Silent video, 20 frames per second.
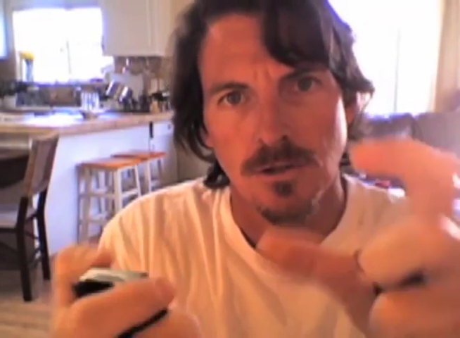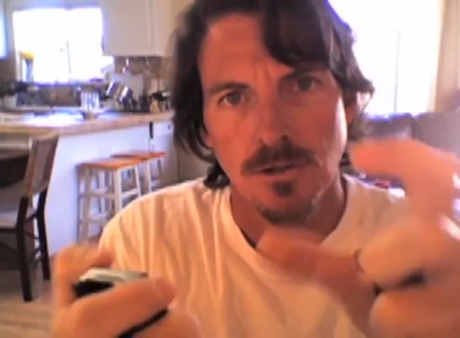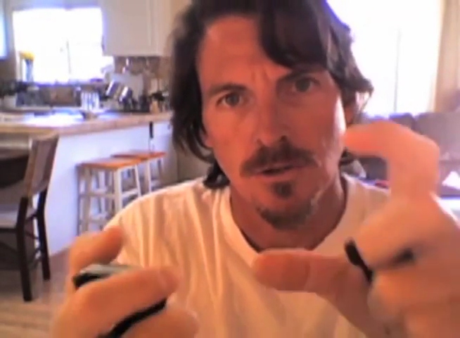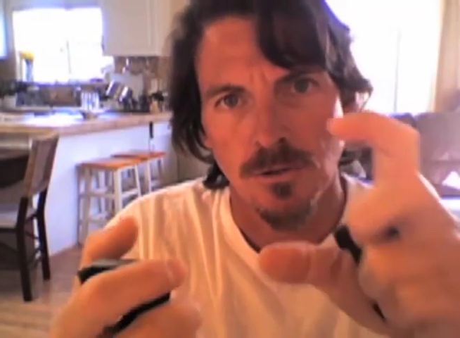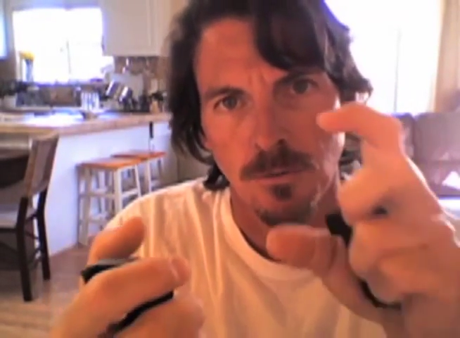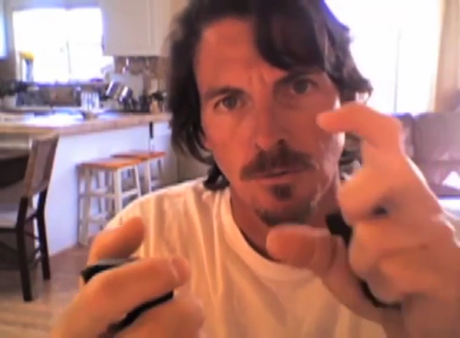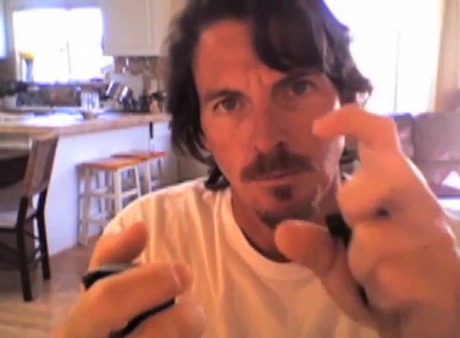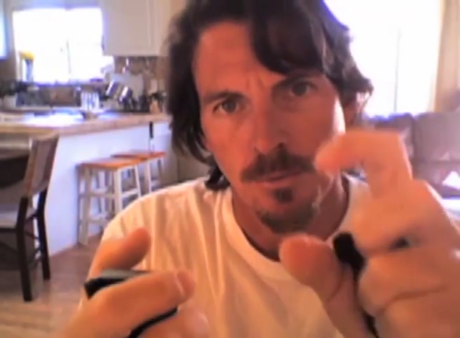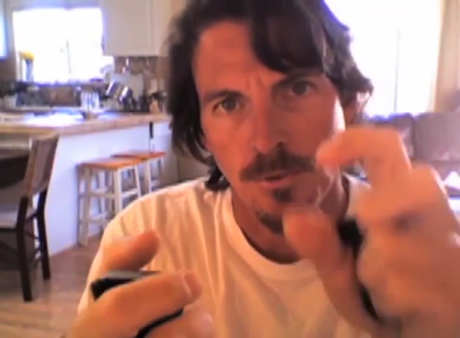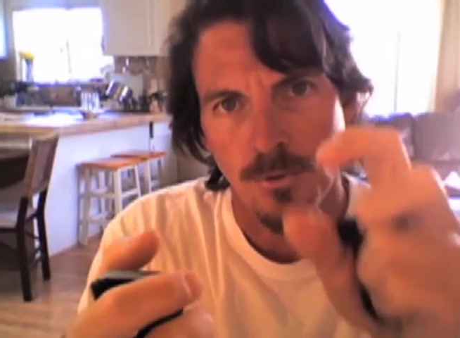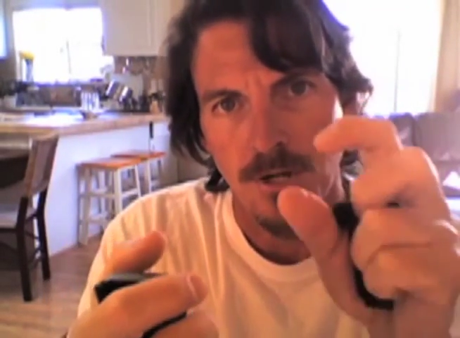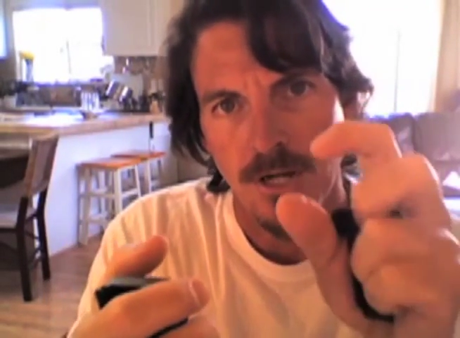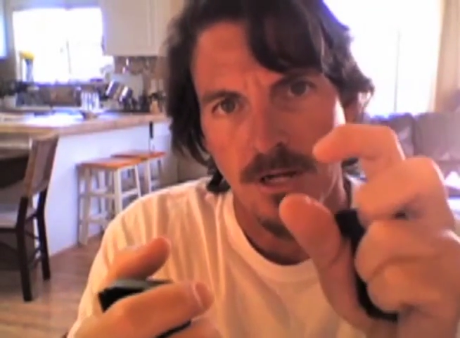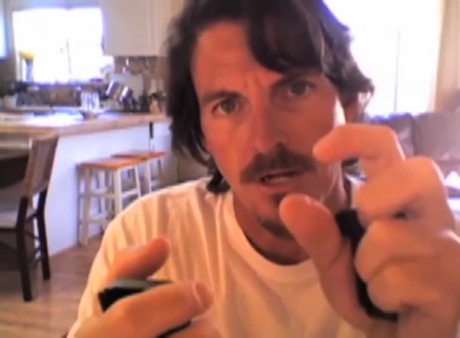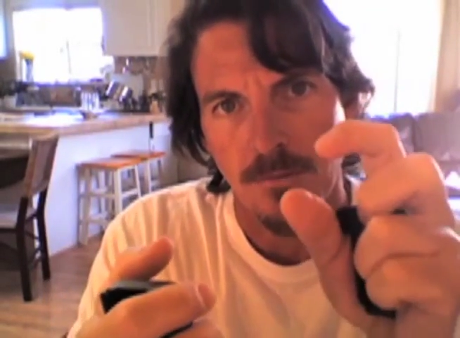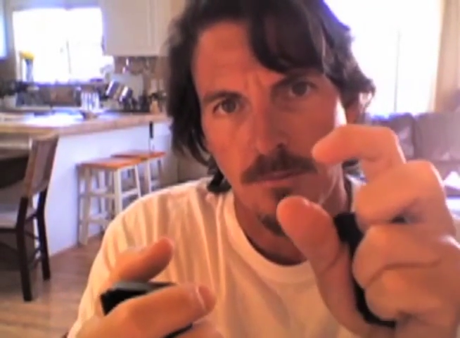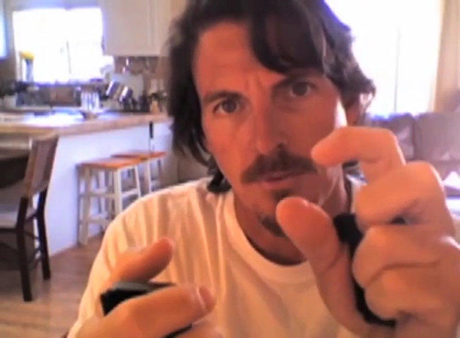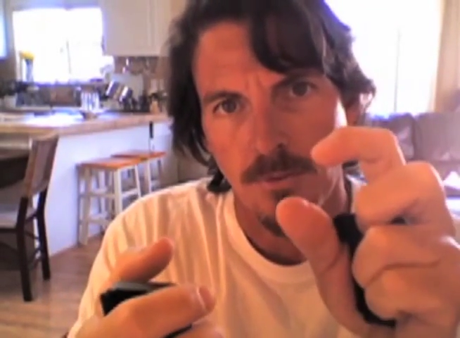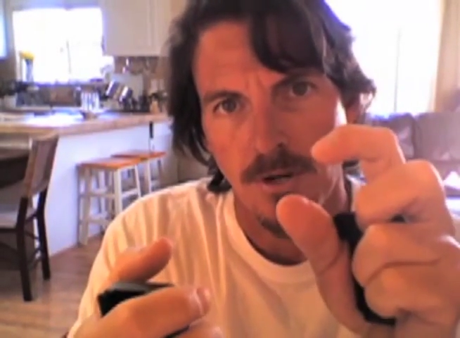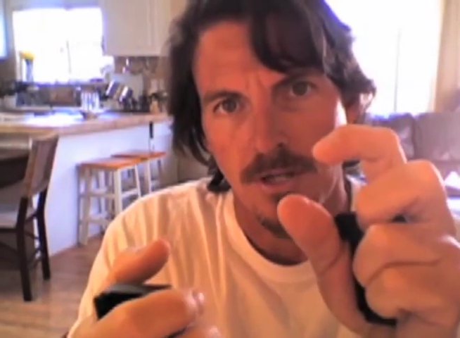you'll
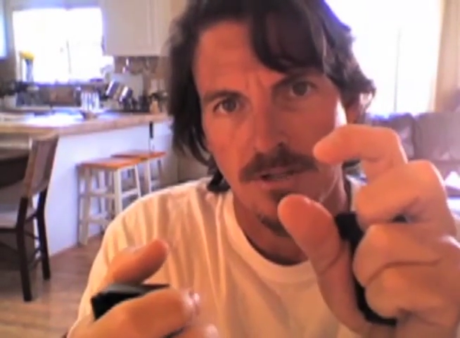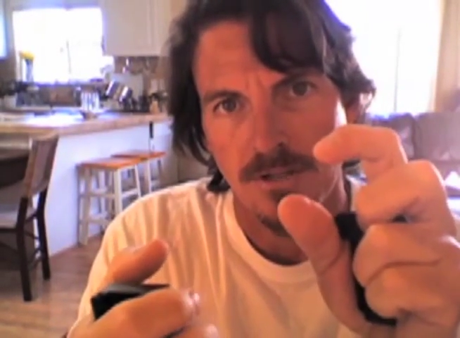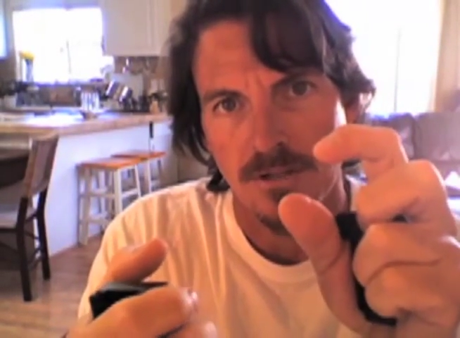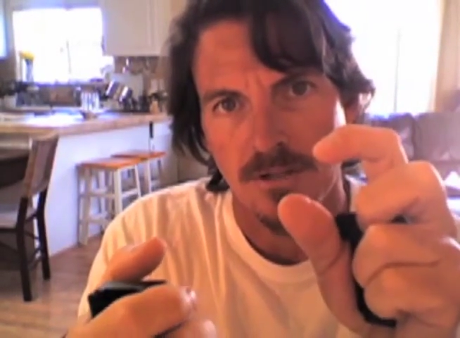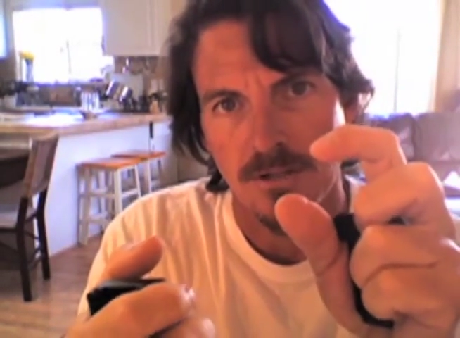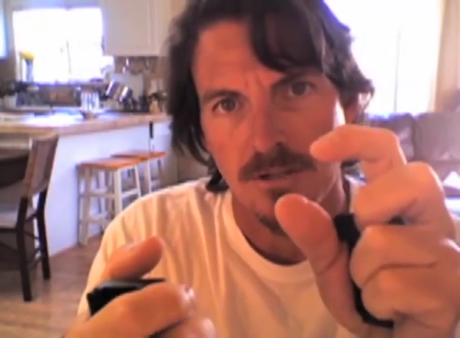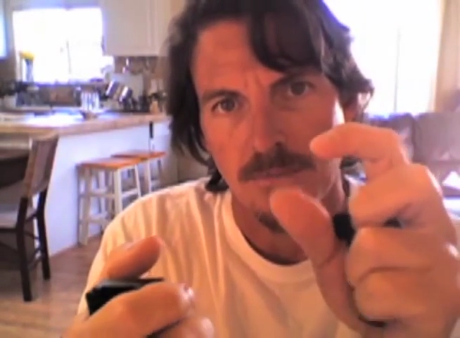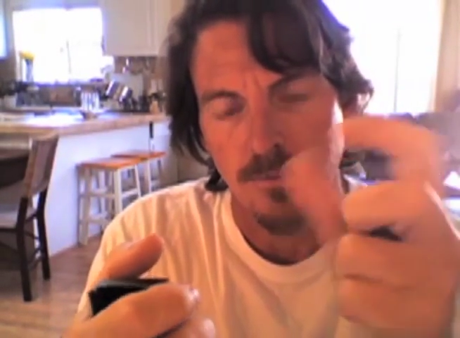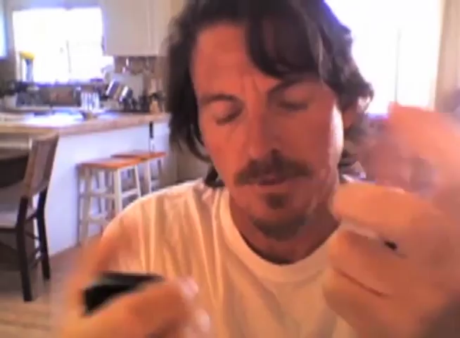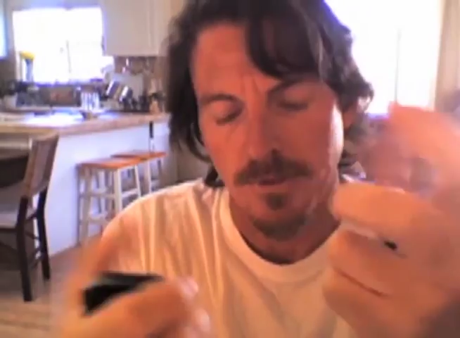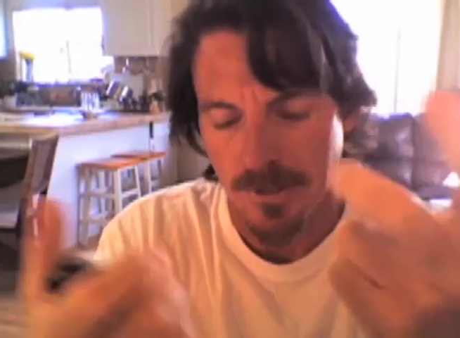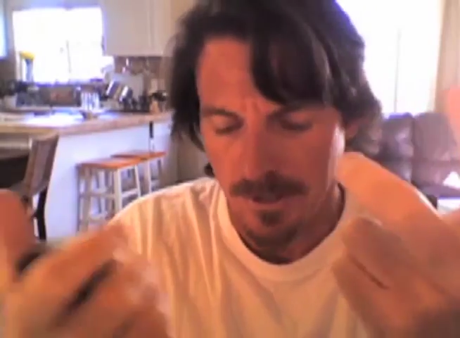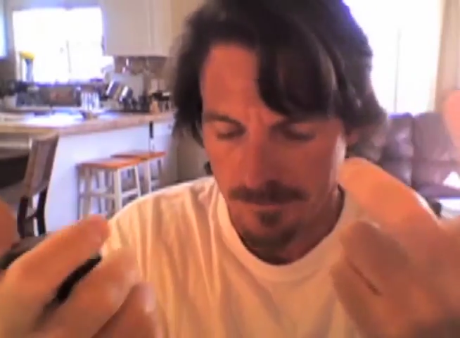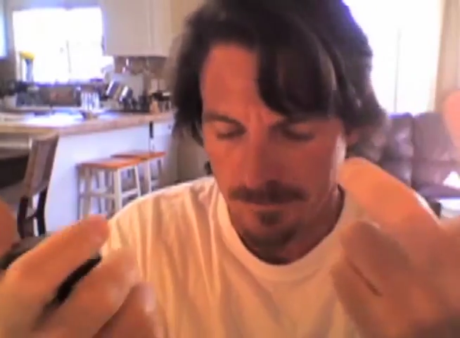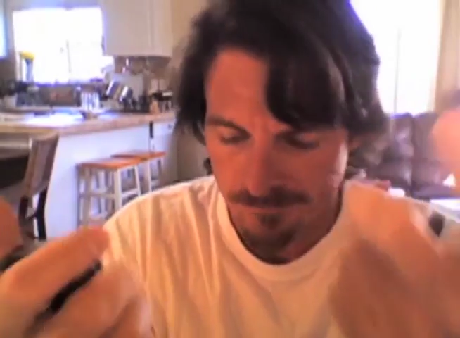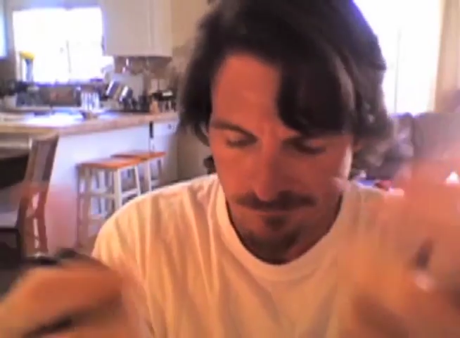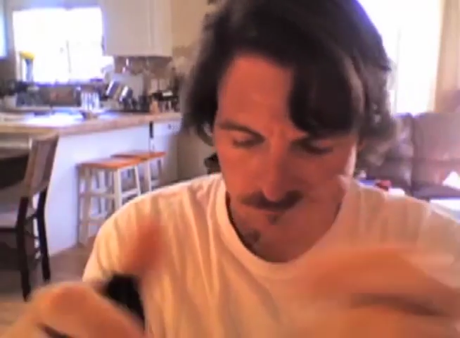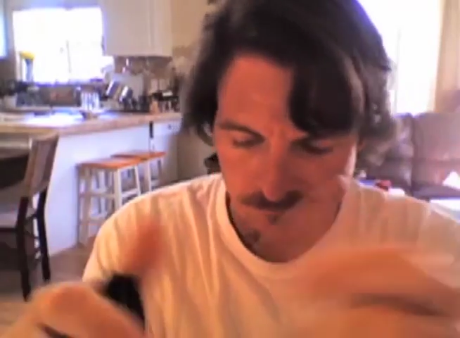pre-compress the spring.